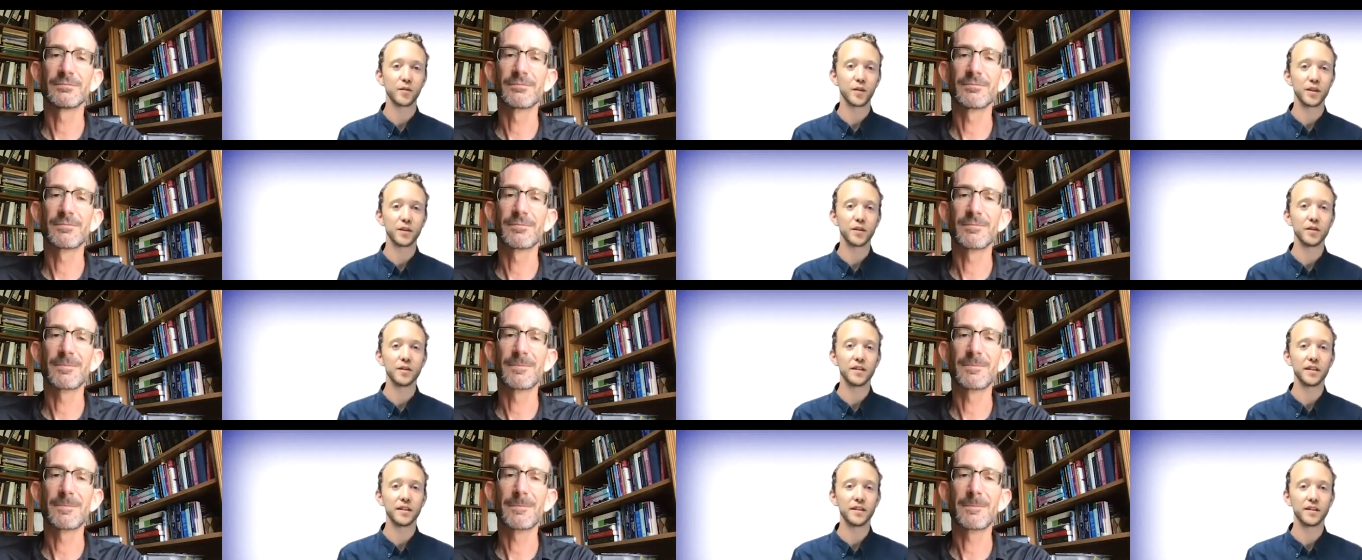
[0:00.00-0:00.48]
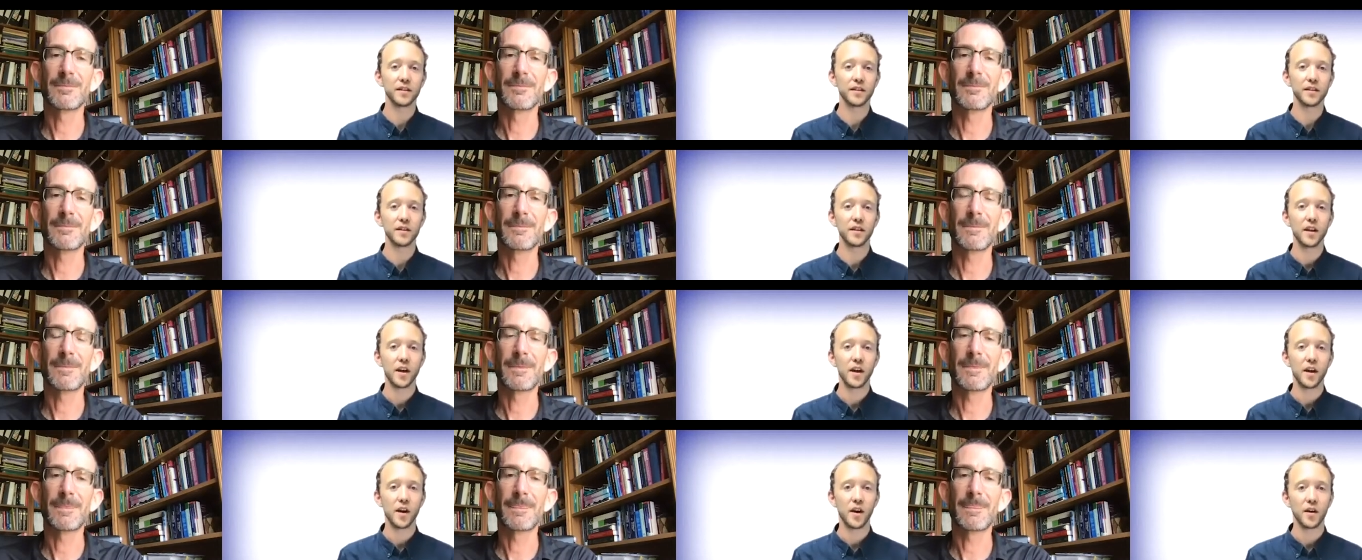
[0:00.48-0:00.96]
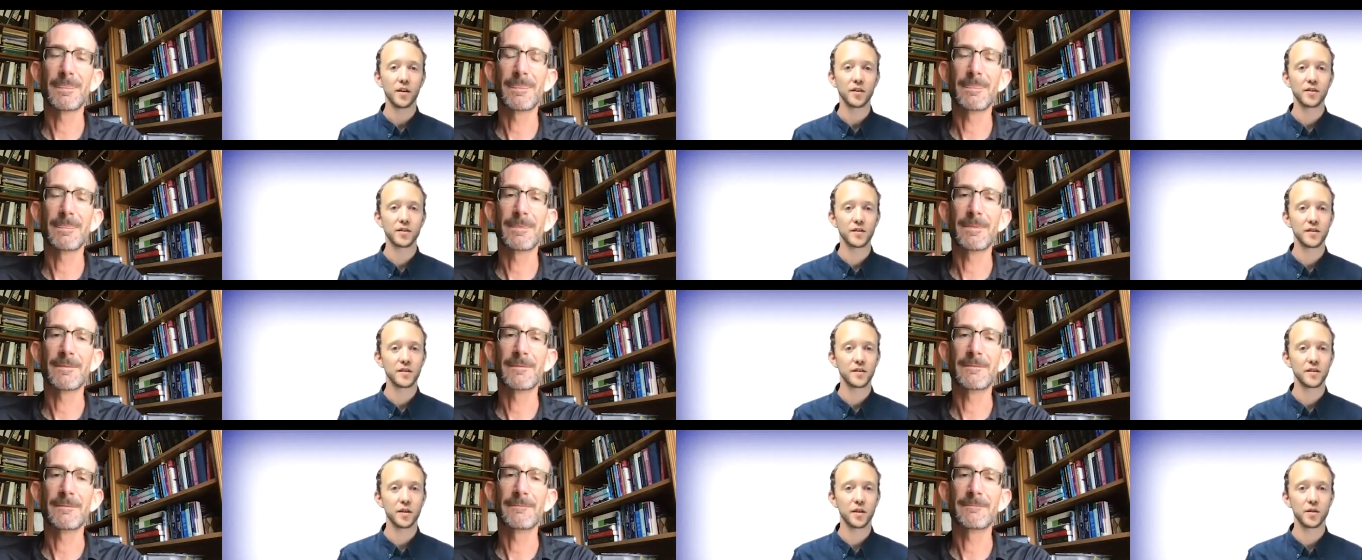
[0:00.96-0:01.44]
Speaker 1: off, we do need to
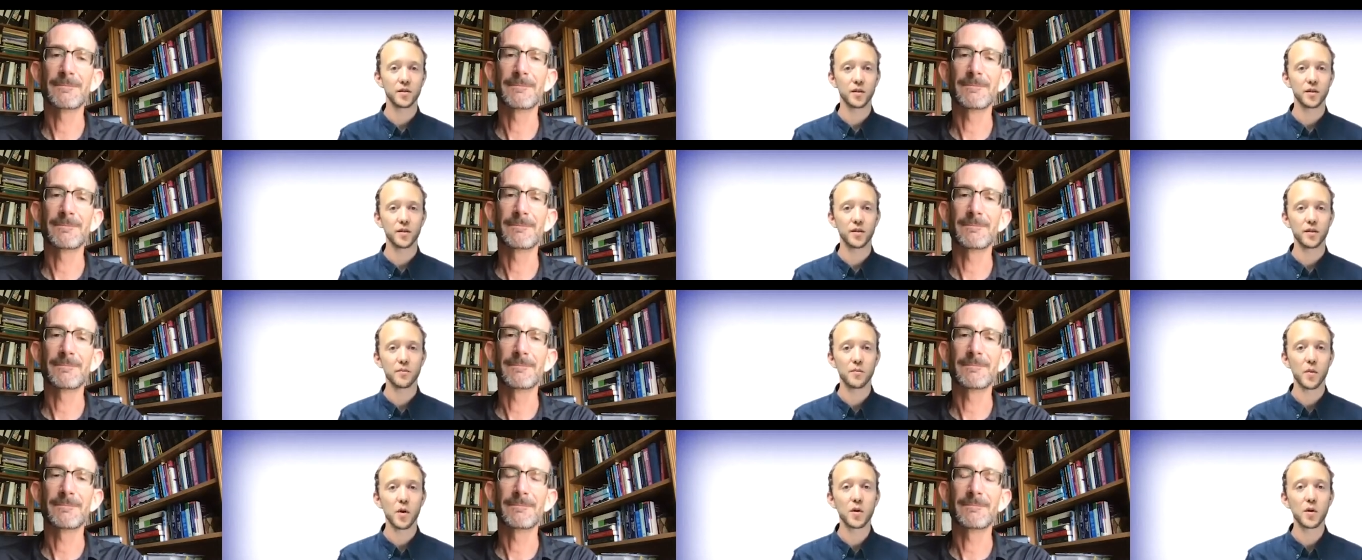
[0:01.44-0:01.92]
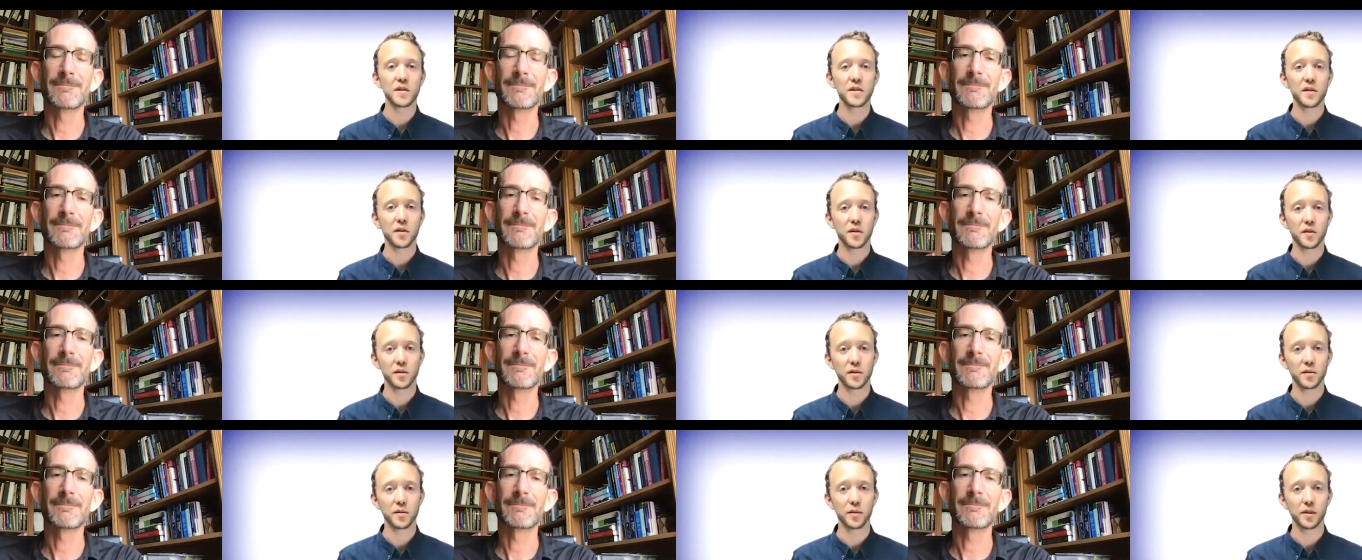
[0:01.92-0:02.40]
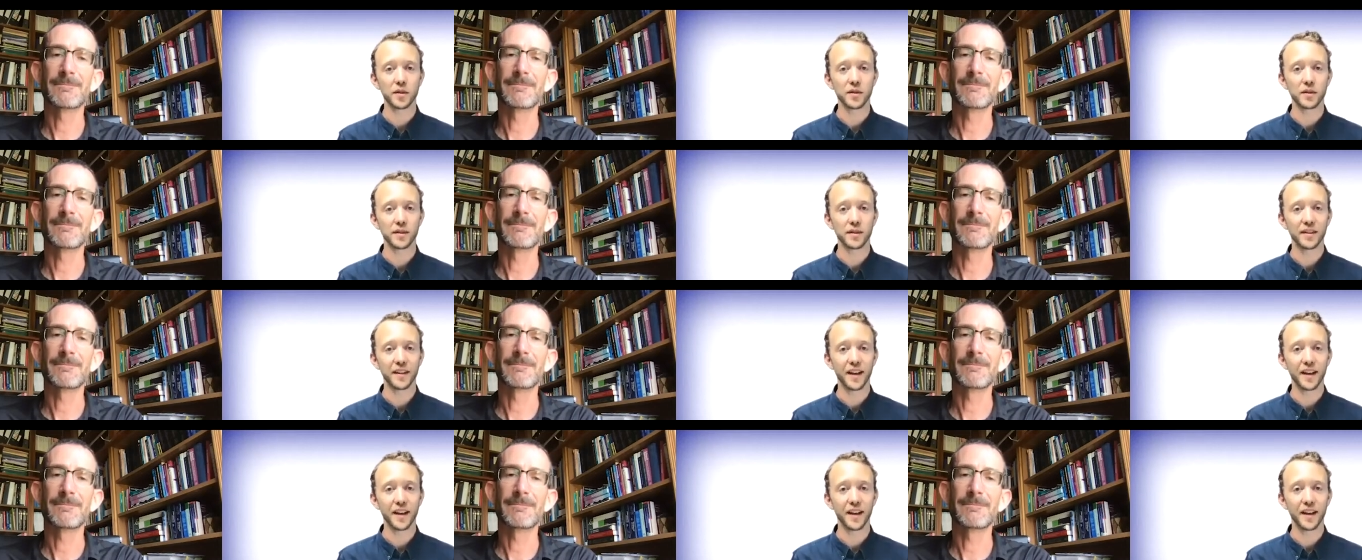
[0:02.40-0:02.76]
touch on the most horrible